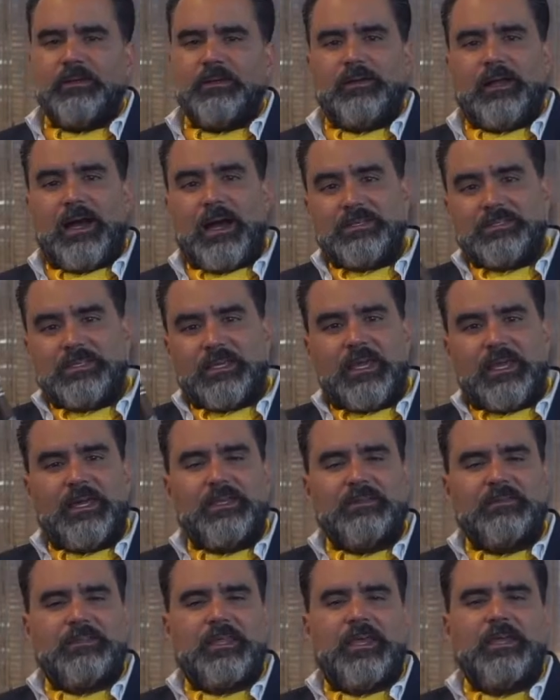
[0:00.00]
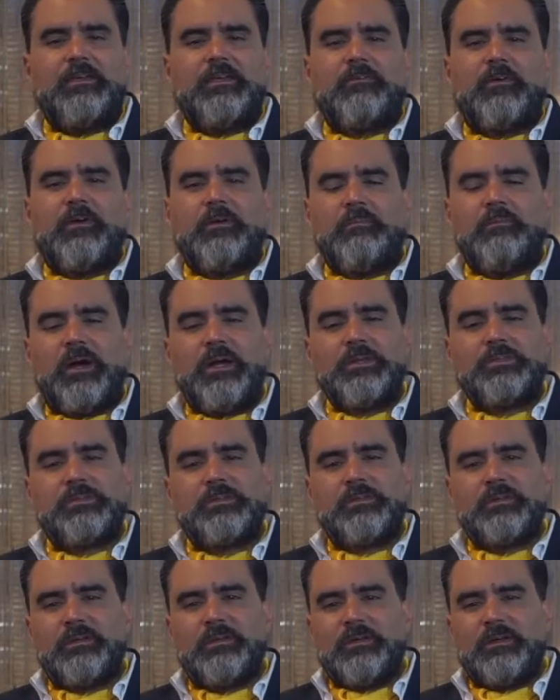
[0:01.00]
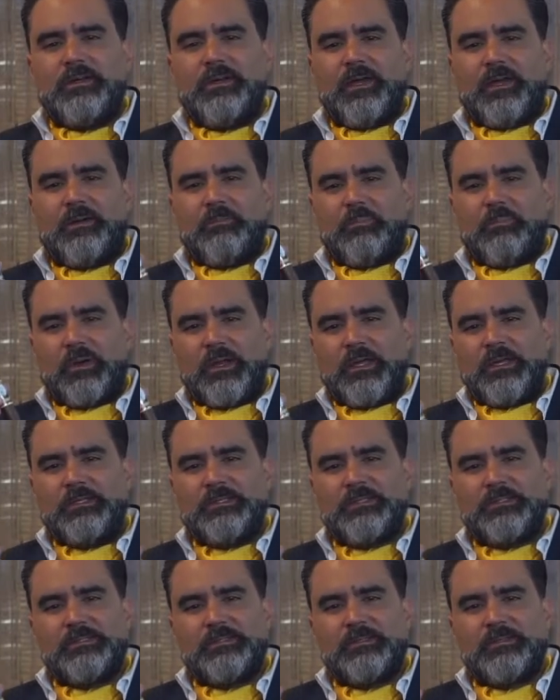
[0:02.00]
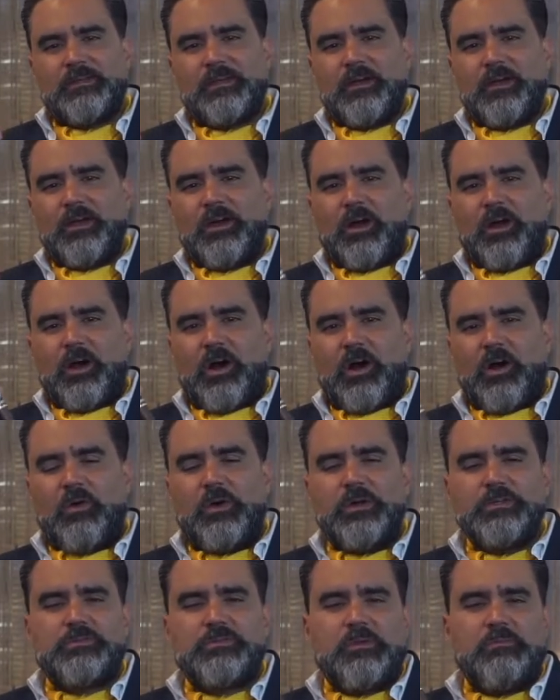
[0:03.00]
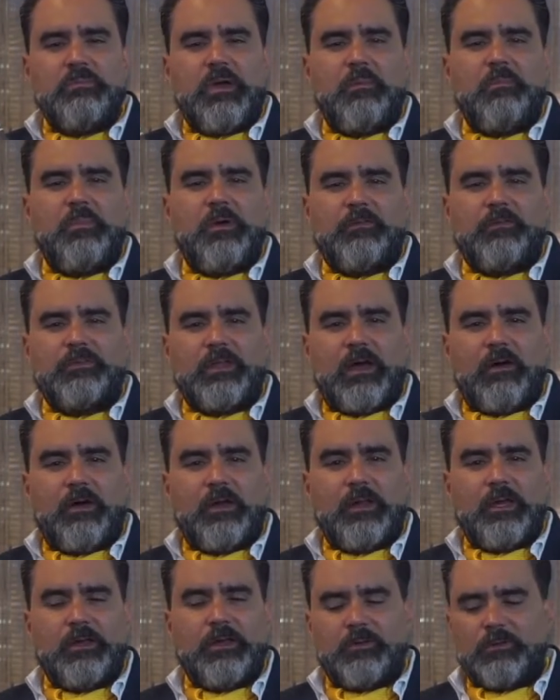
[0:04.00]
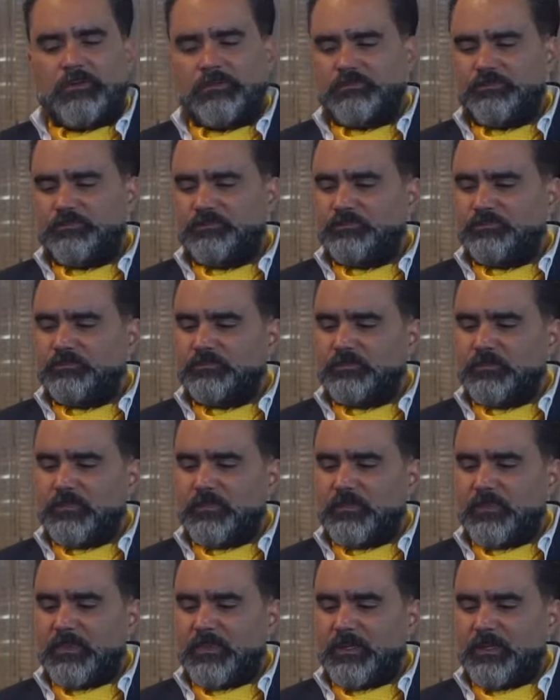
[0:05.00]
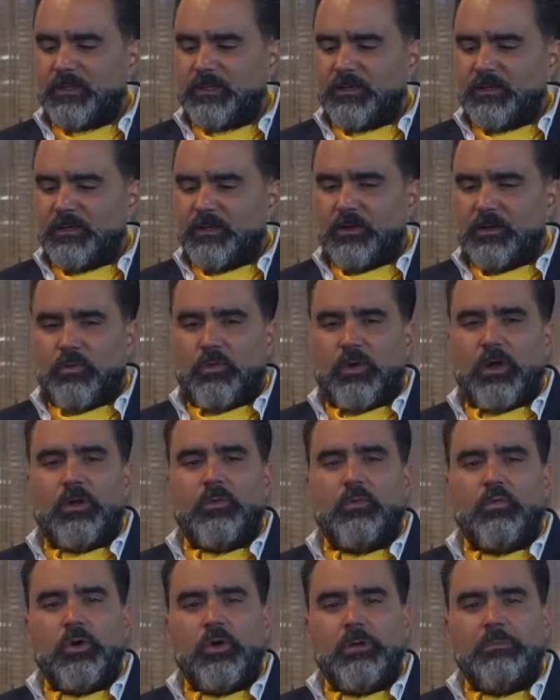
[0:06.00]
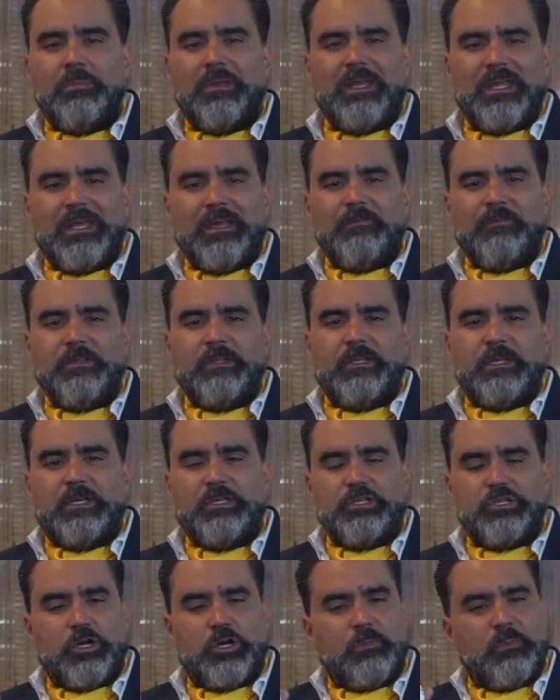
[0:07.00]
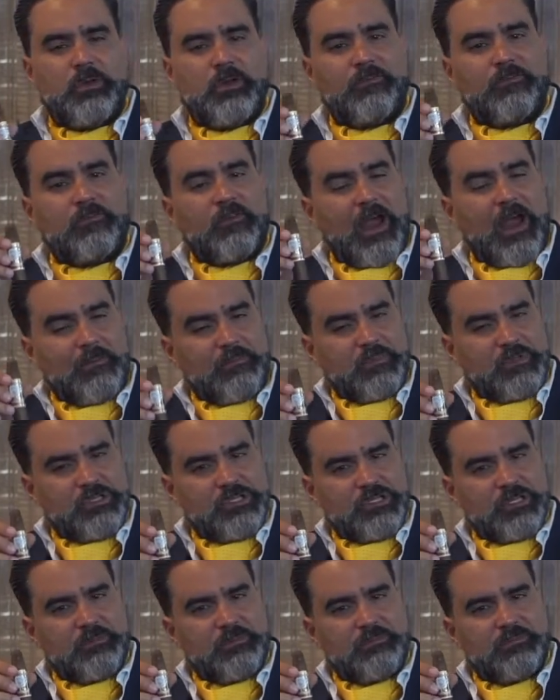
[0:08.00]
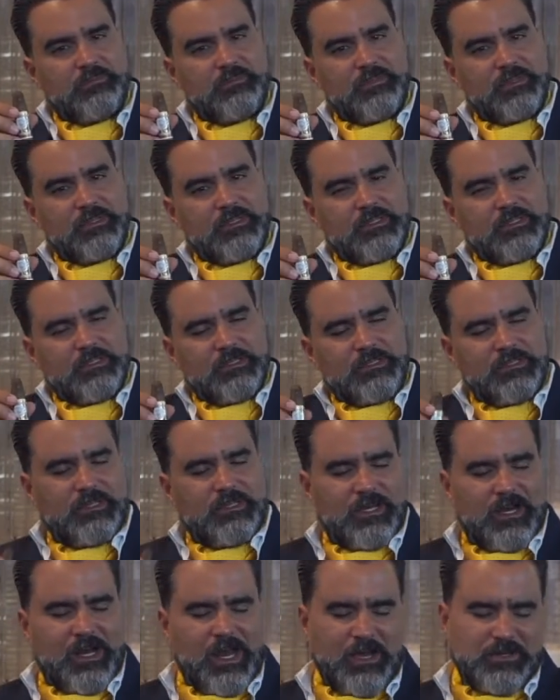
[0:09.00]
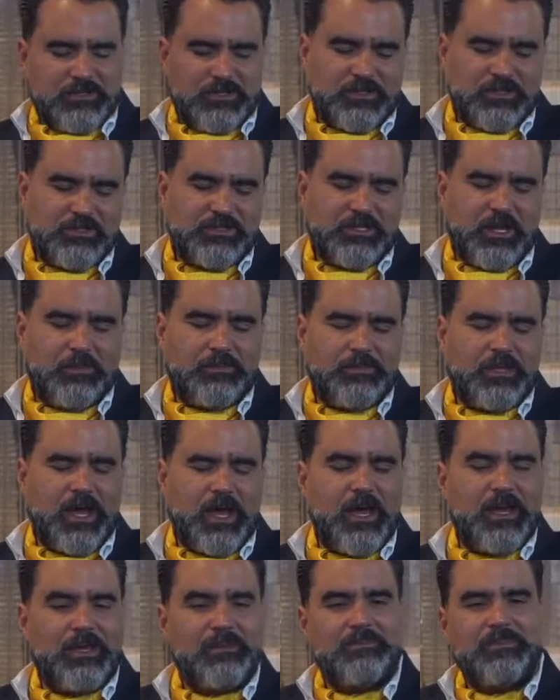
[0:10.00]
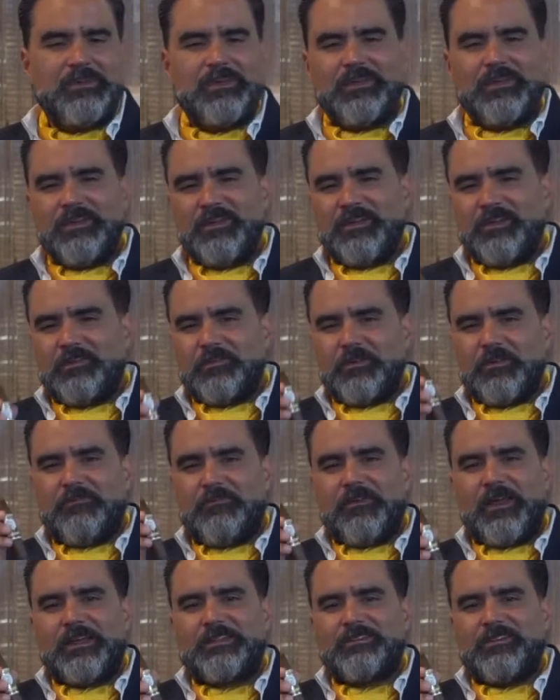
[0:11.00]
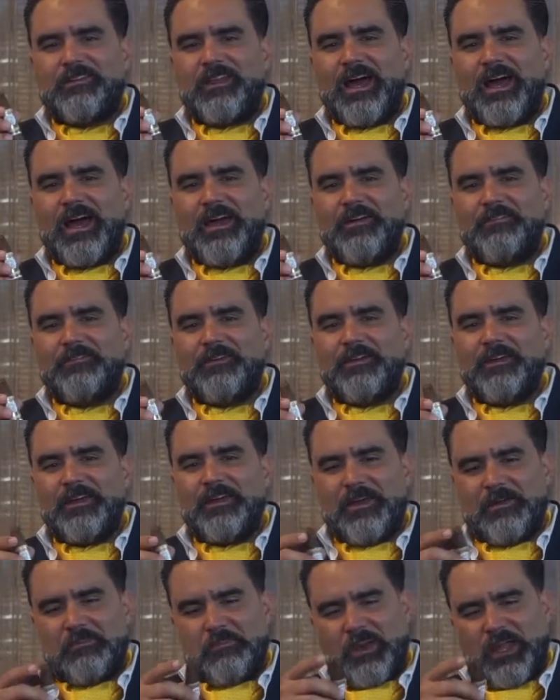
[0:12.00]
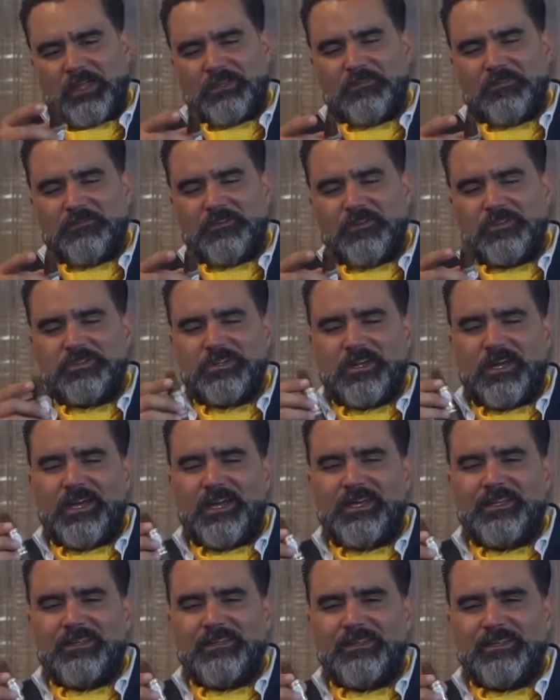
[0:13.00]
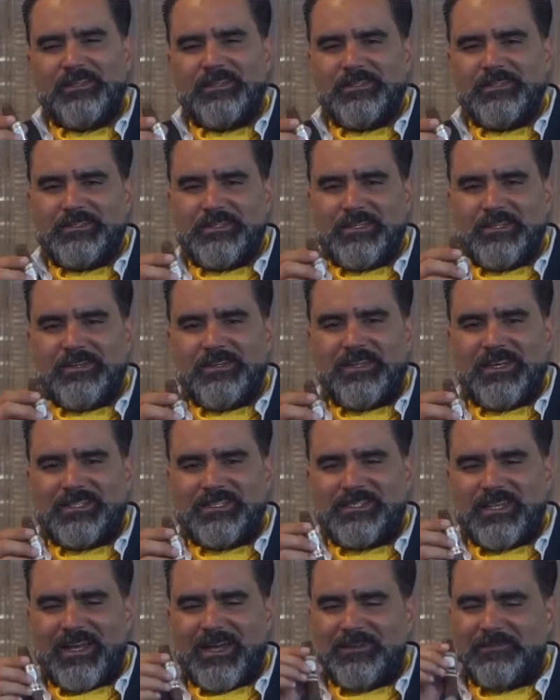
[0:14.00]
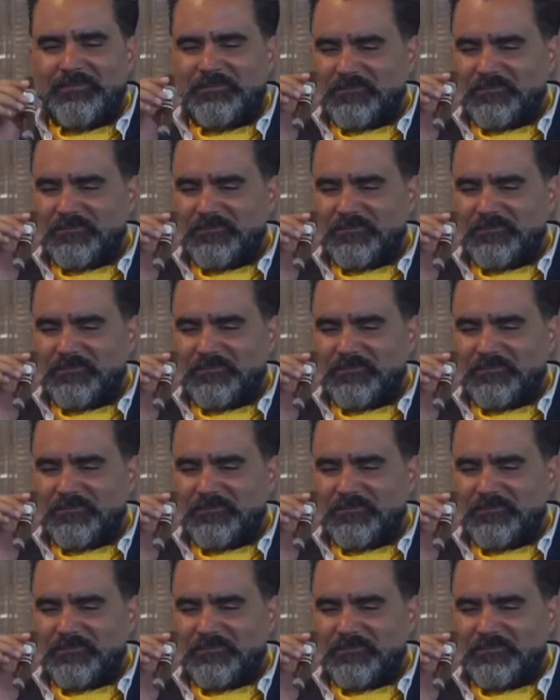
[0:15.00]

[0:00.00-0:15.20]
Guys, again, thank you very much, and please always remember of Tabanero, where we believe in the enjoyment of craftsmanship that allows you to stop time, reflect on life, and plan the future ahead. See you next time.